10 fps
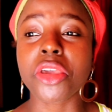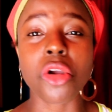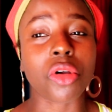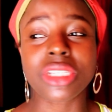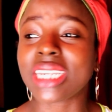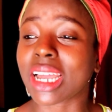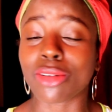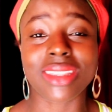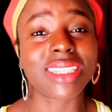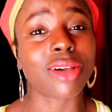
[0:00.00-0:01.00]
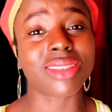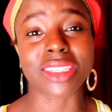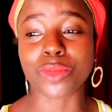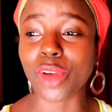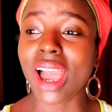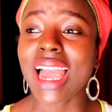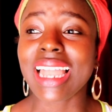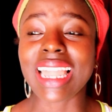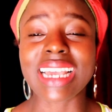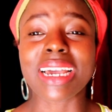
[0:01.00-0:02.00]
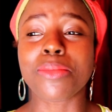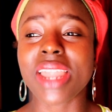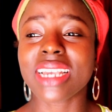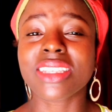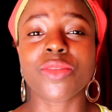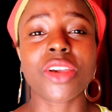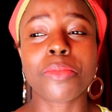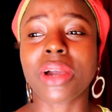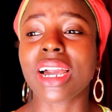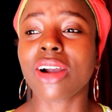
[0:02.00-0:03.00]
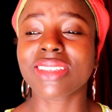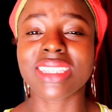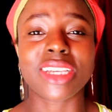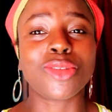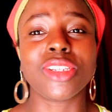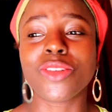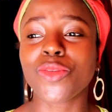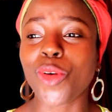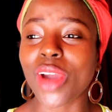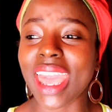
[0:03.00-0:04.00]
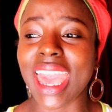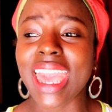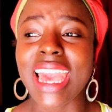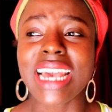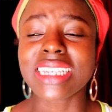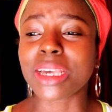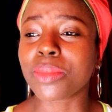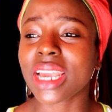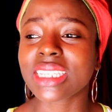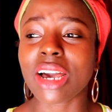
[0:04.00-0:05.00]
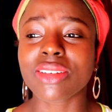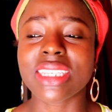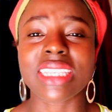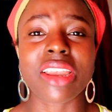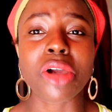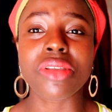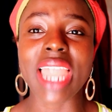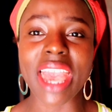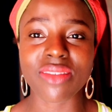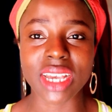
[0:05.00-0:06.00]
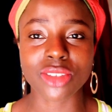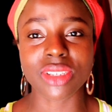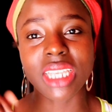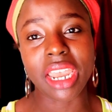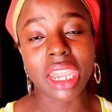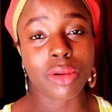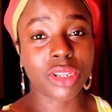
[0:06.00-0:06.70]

me yo check out these houses bruh like some nice safari park houses at 24k some nice houses around Naivas considering I